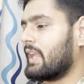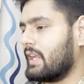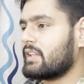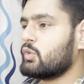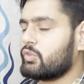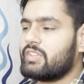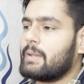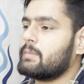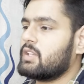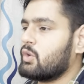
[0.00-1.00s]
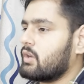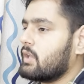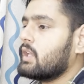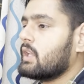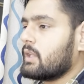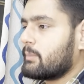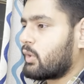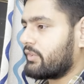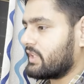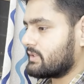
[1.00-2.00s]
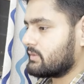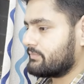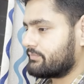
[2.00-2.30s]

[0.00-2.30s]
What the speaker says: and use them in your projects.